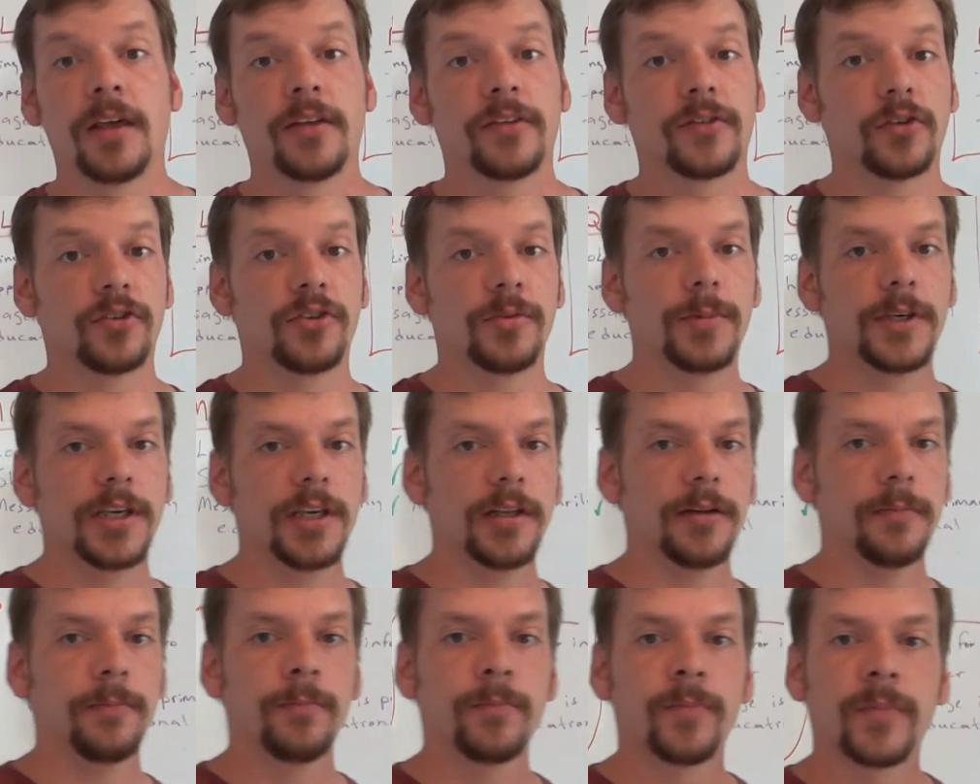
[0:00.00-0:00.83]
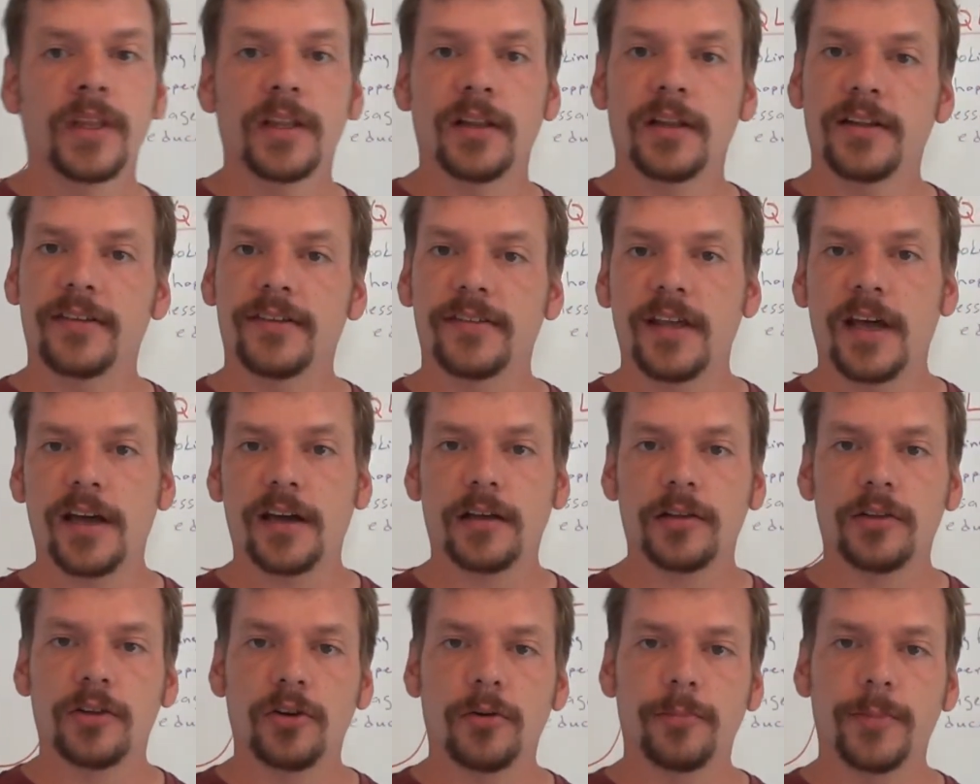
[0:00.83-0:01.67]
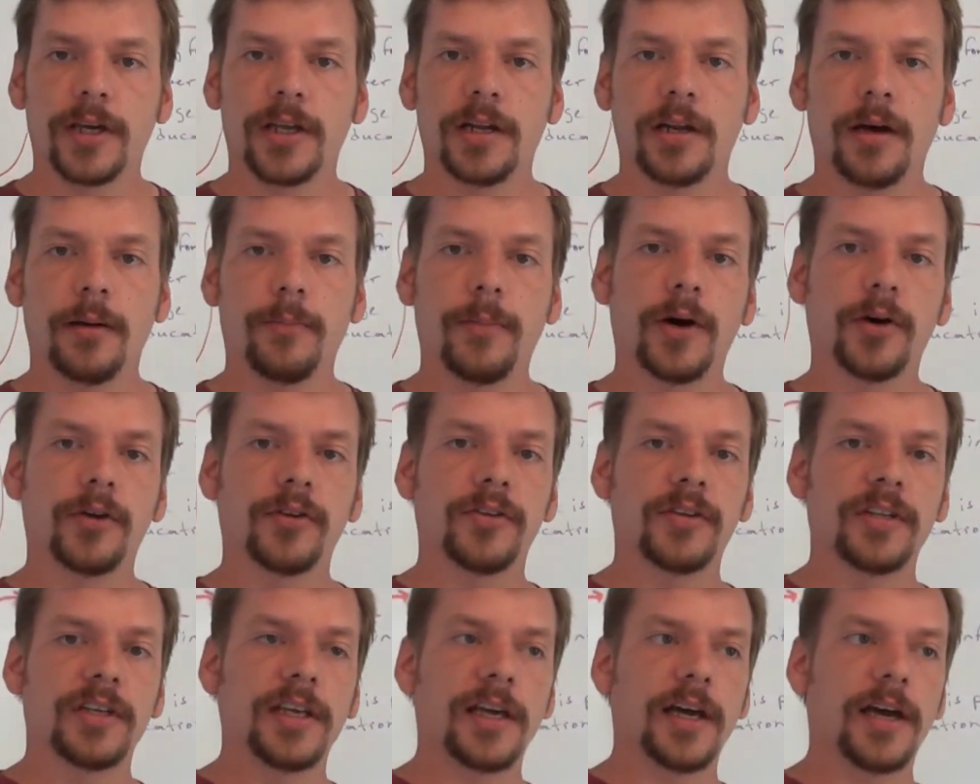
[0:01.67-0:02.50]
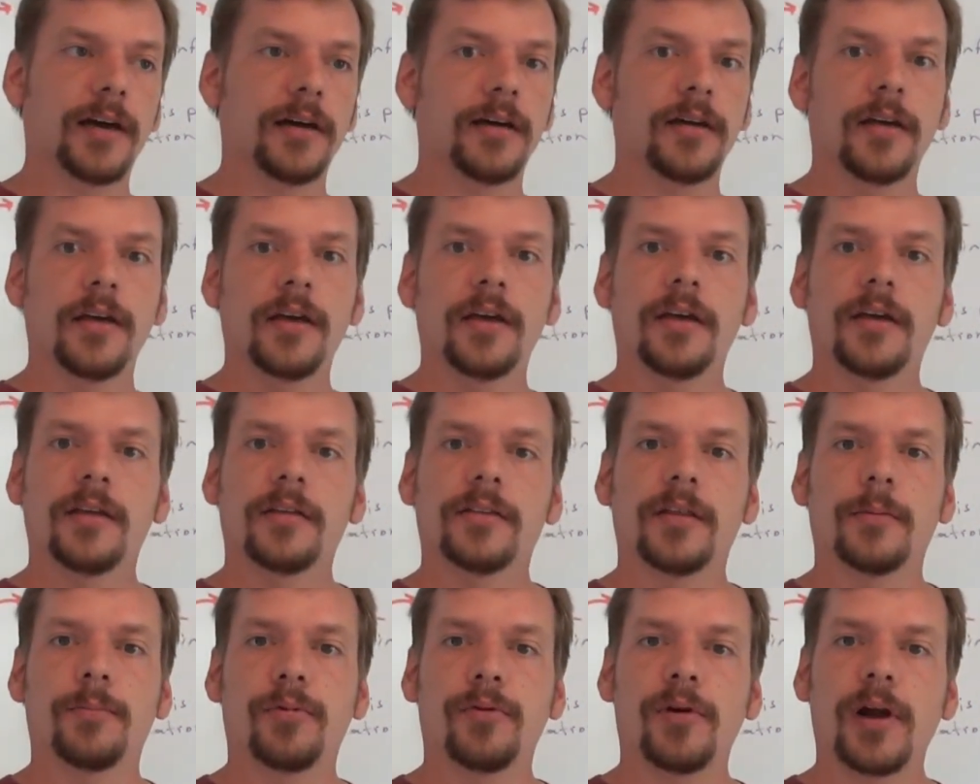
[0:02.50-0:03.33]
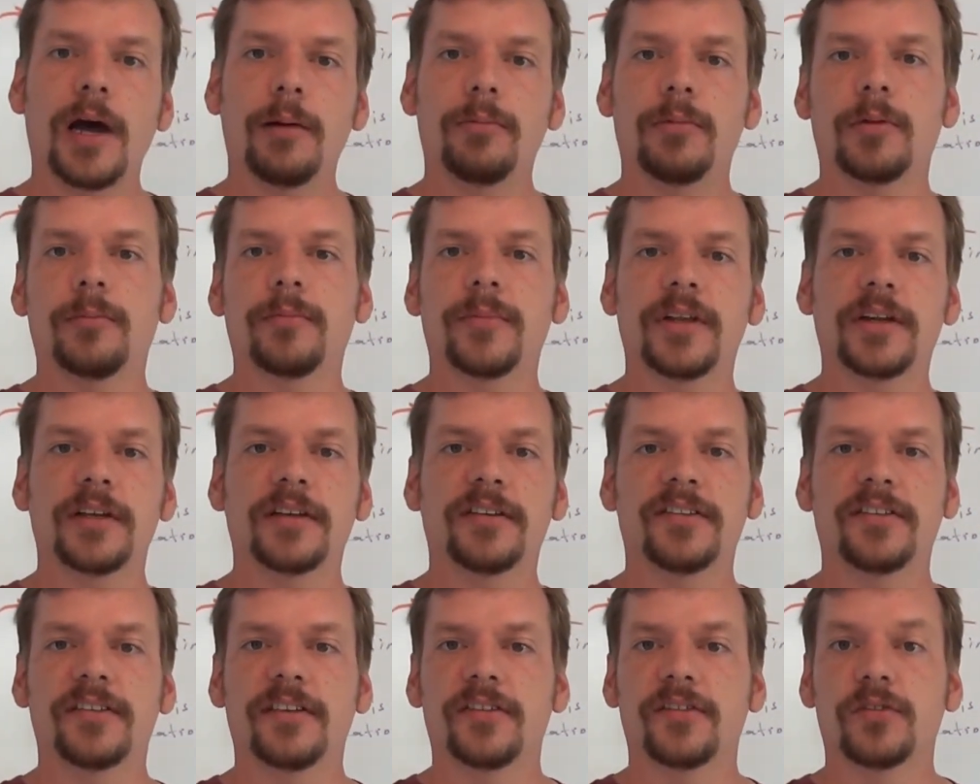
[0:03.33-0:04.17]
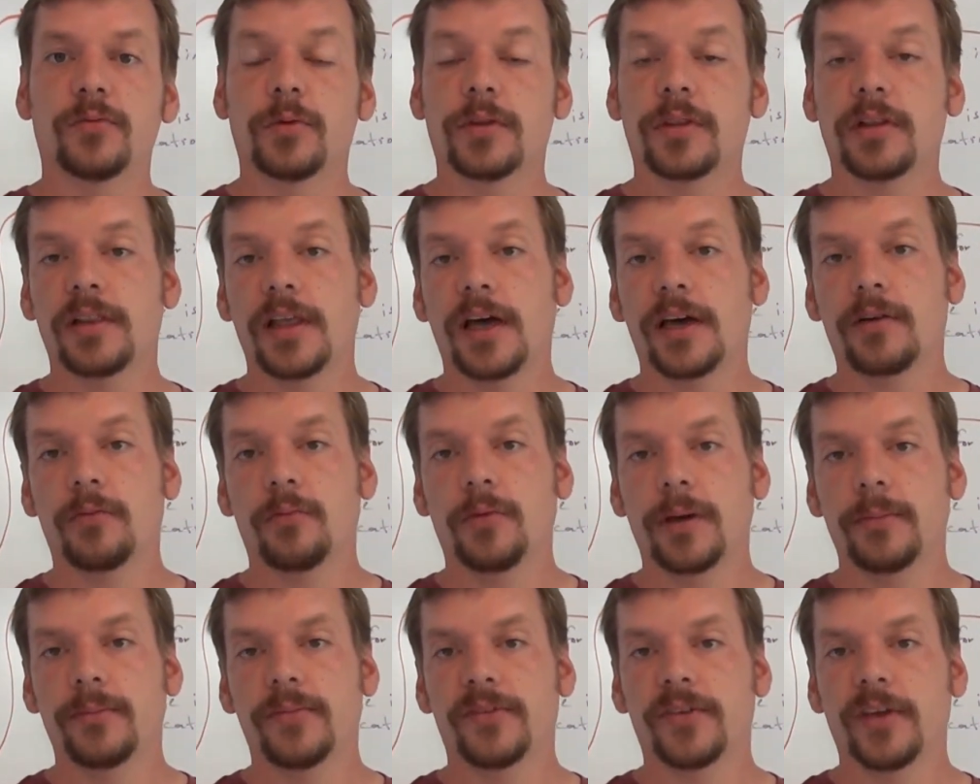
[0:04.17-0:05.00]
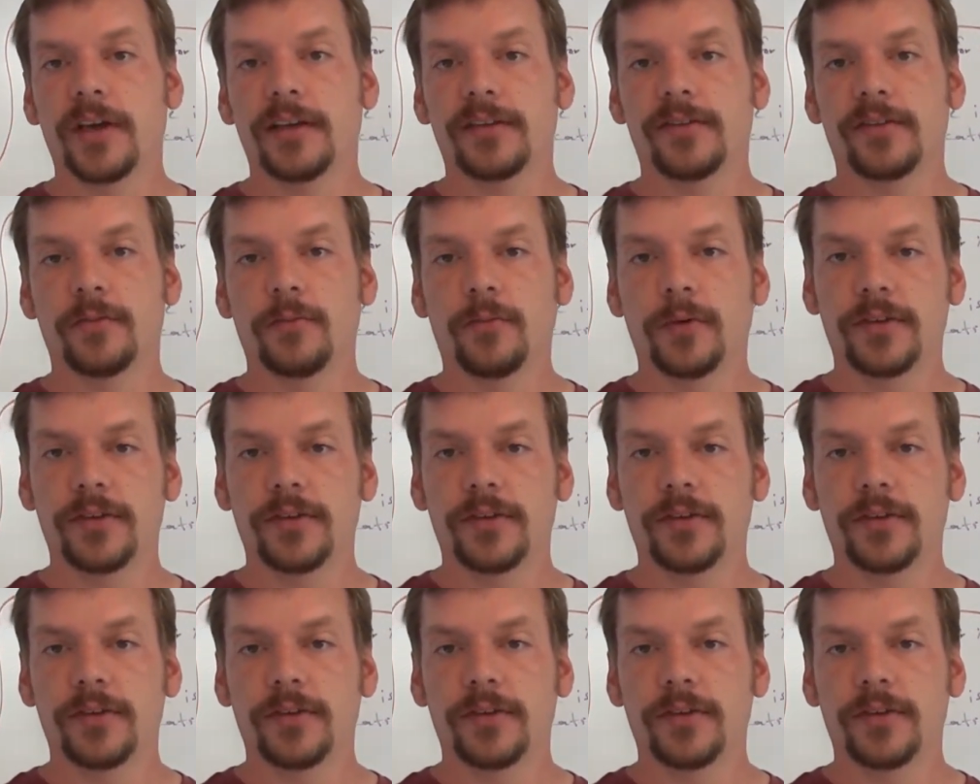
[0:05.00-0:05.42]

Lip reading: So to begin, let's talk a little bit about the problem that exists with a lot of websites.